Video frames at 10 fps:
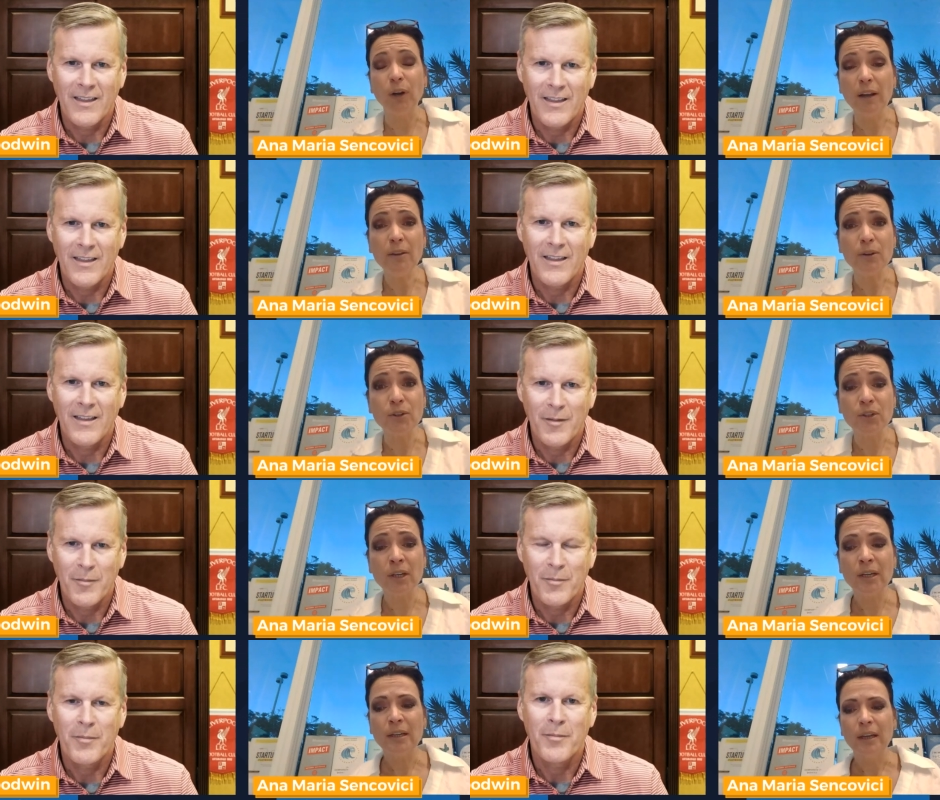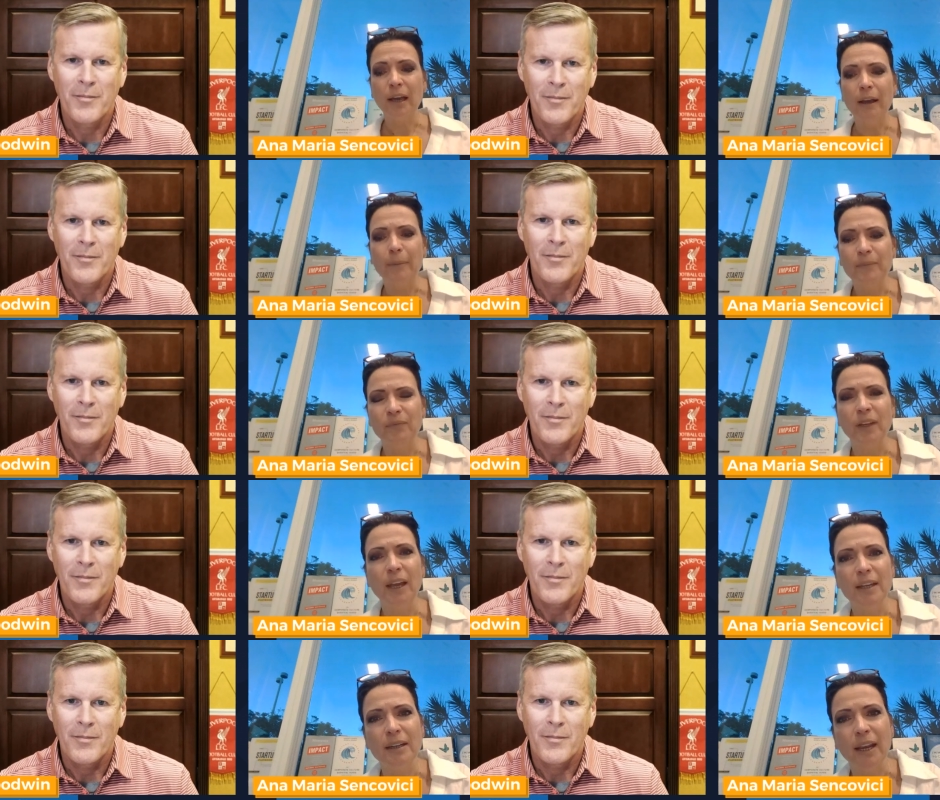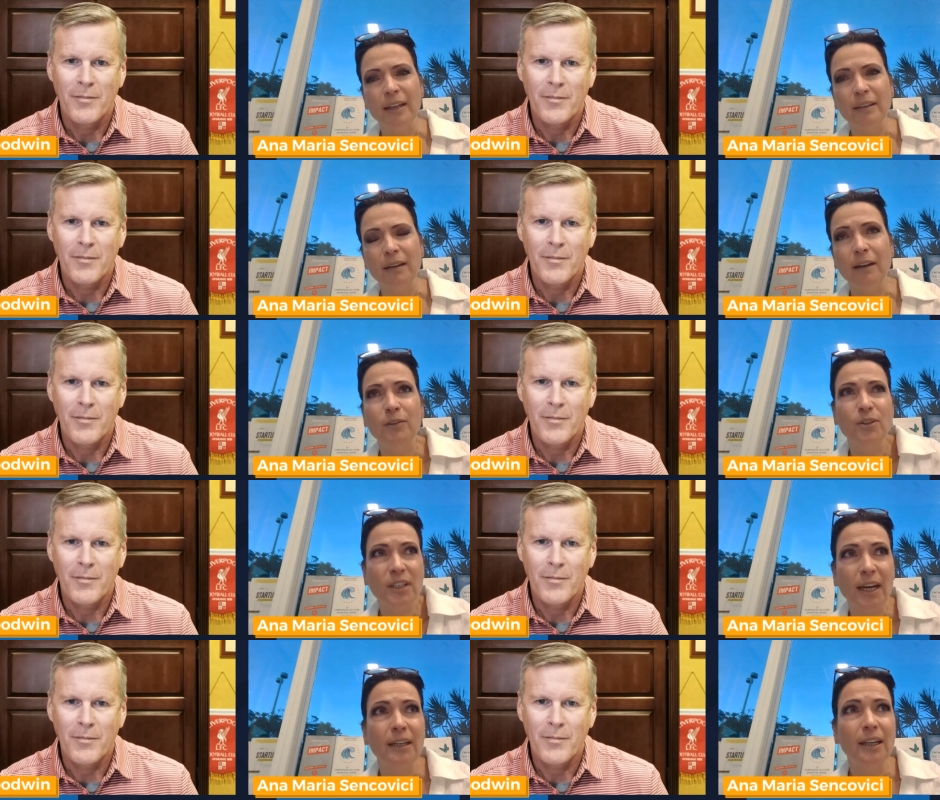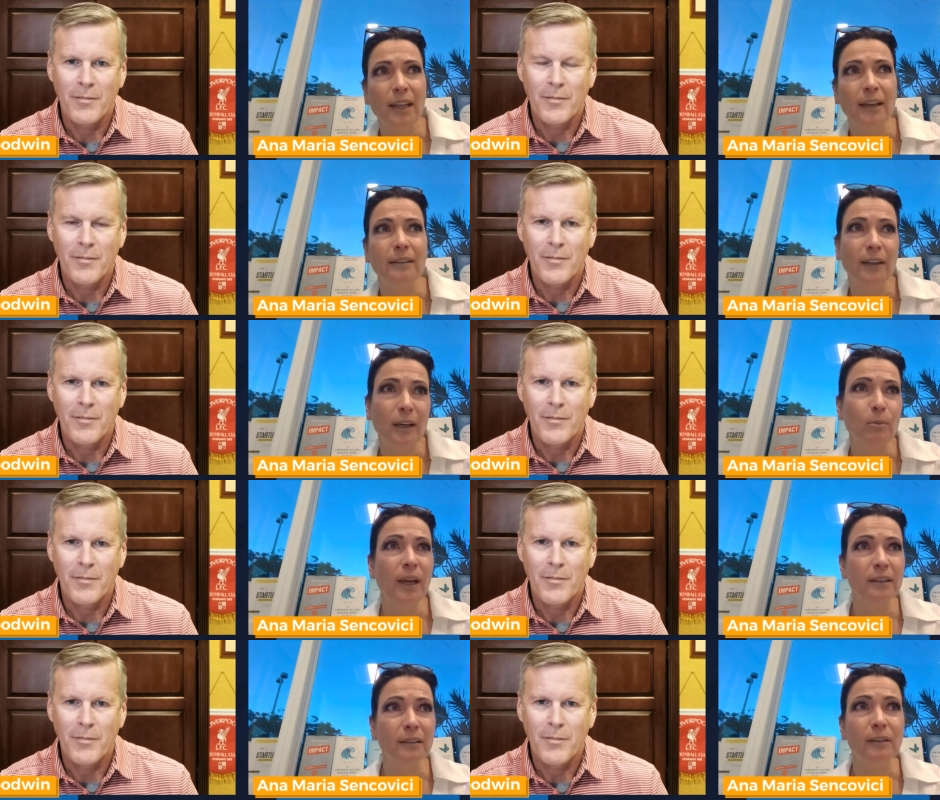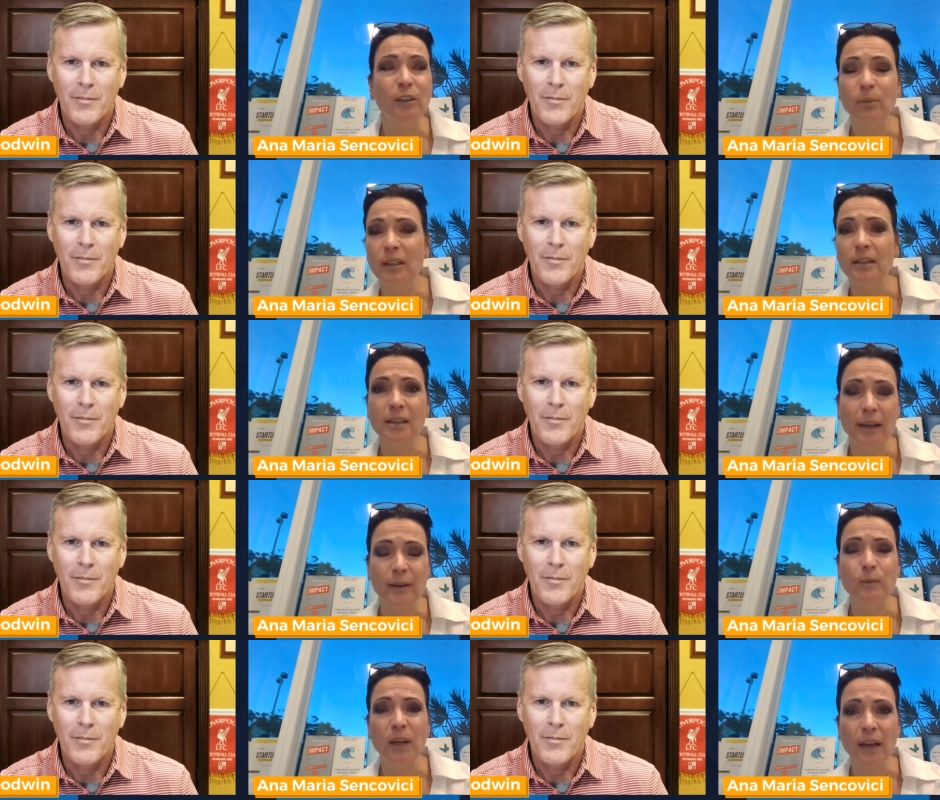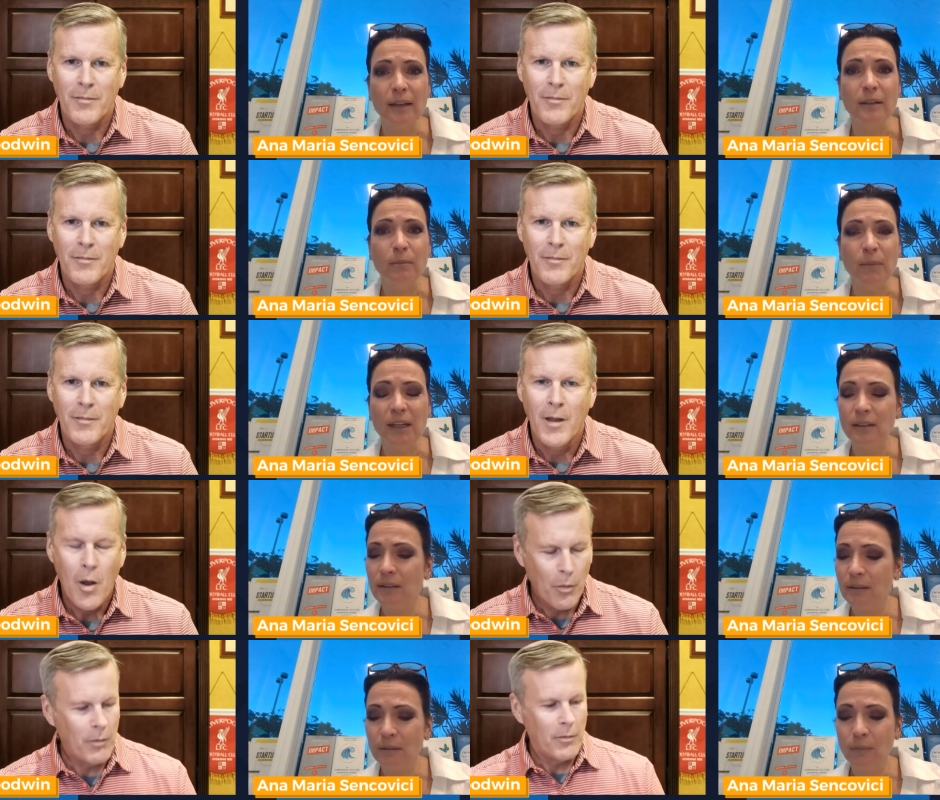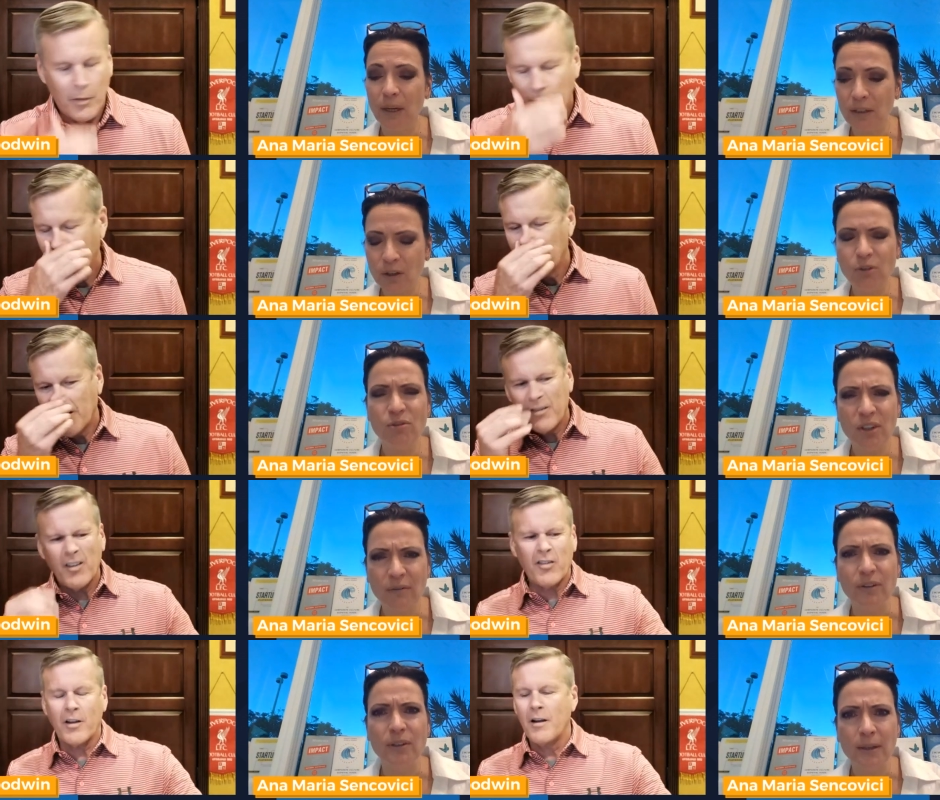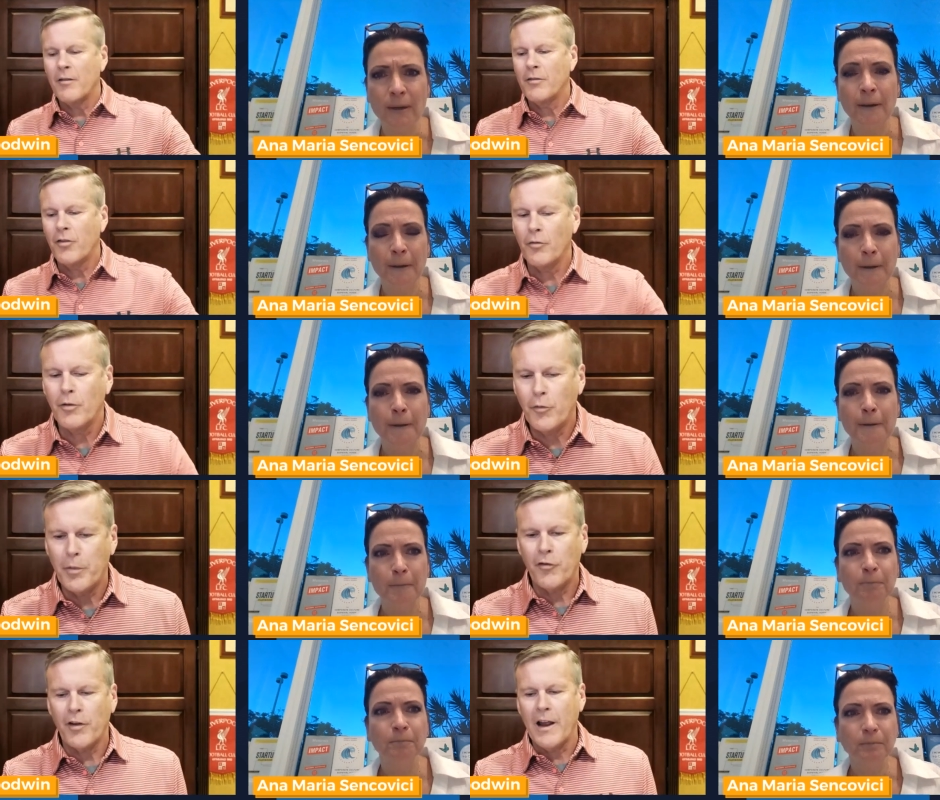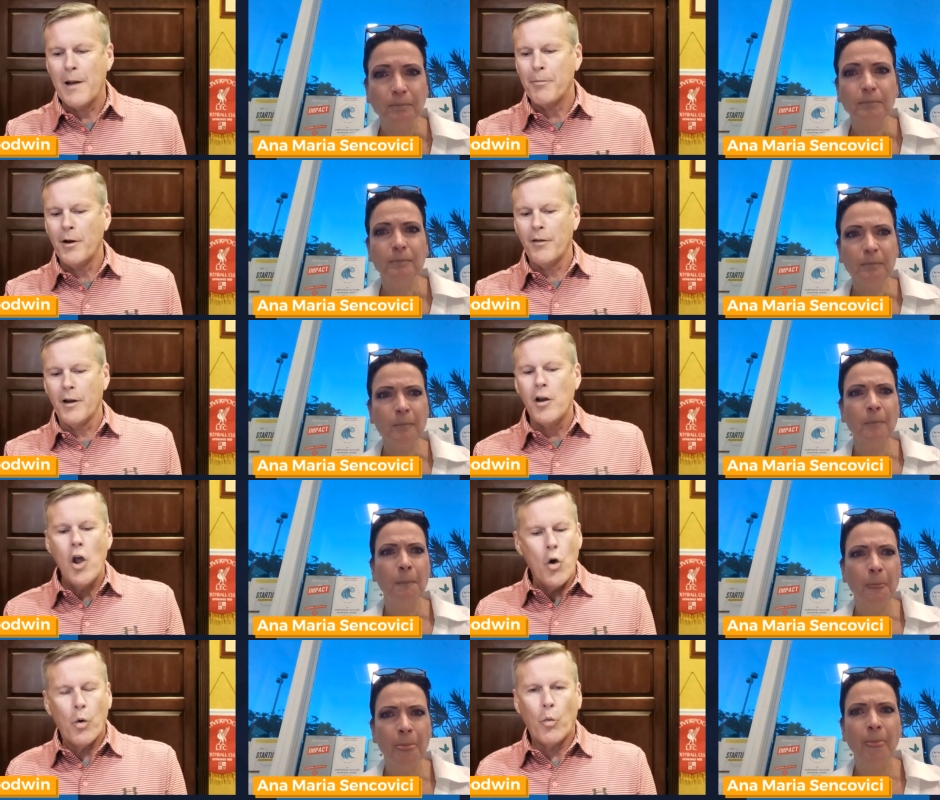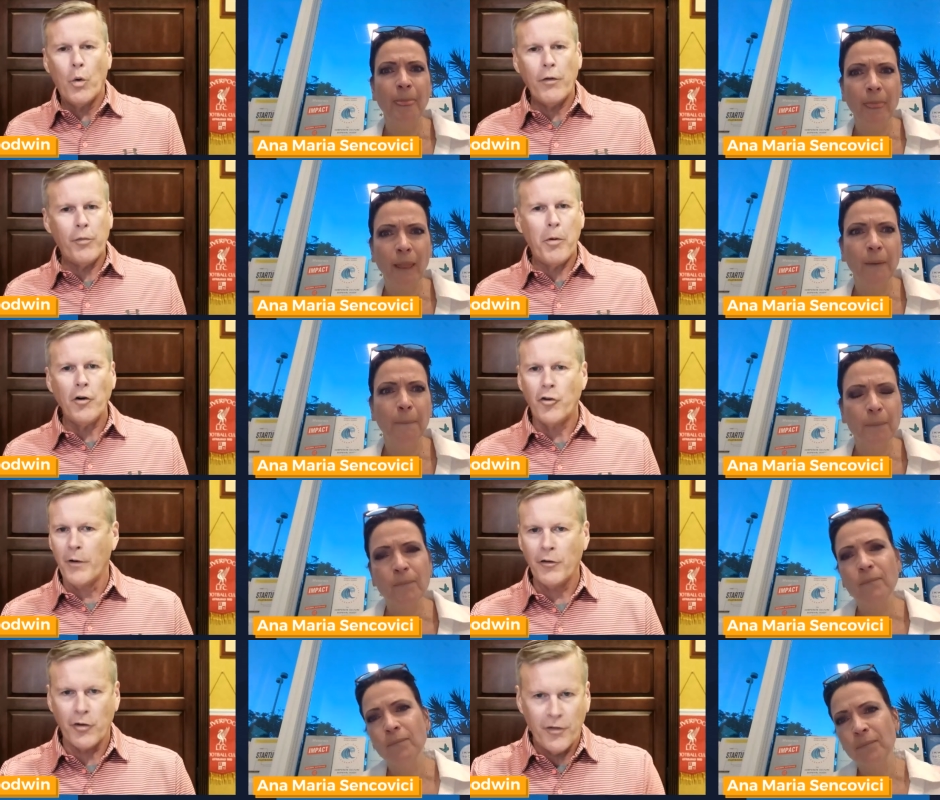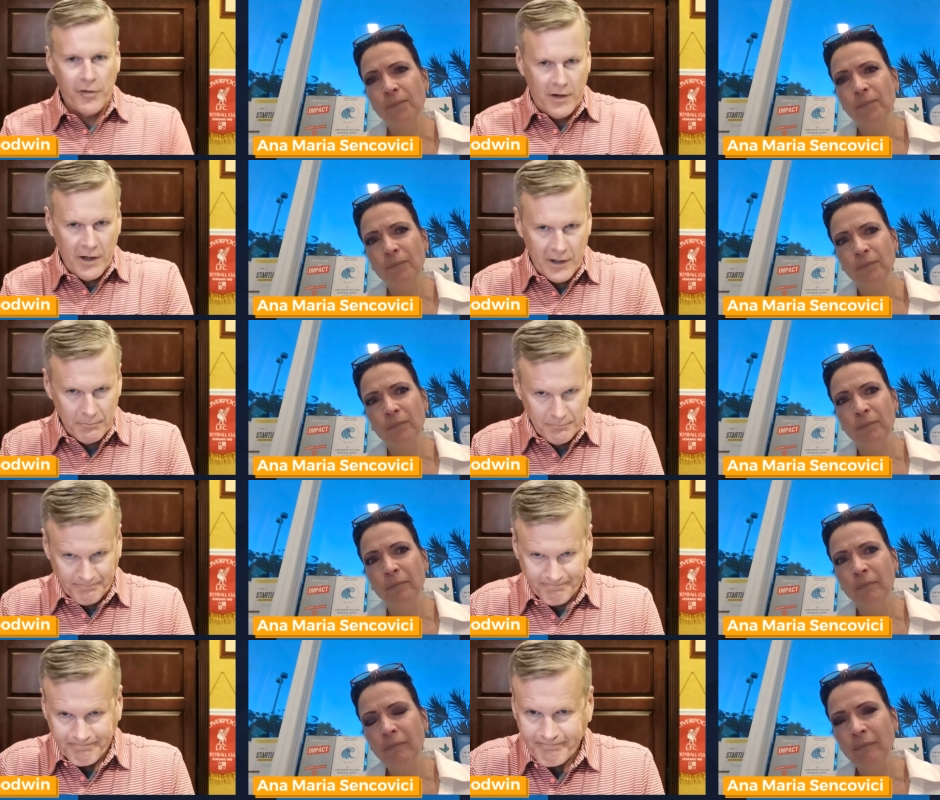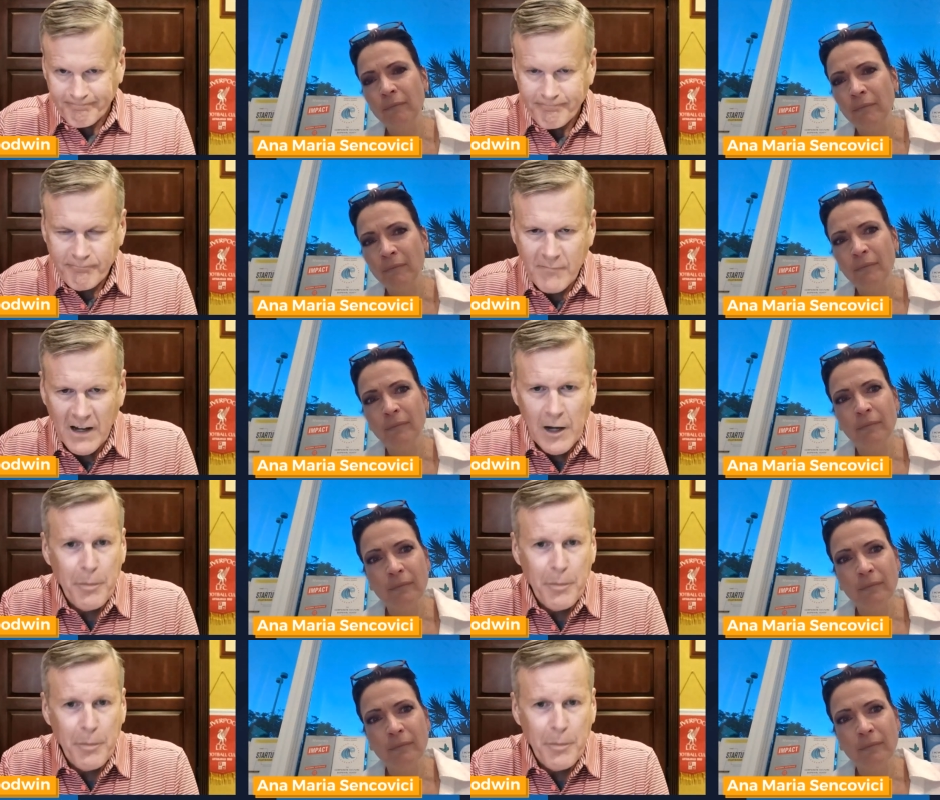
Speaker 1: others. Um, and and understanding that again back to a little bit of the science behind it makes. Well,
Speaker 2: well let, us kind of, so let's bridge the gap there then. Well, what sparked your interest in kind of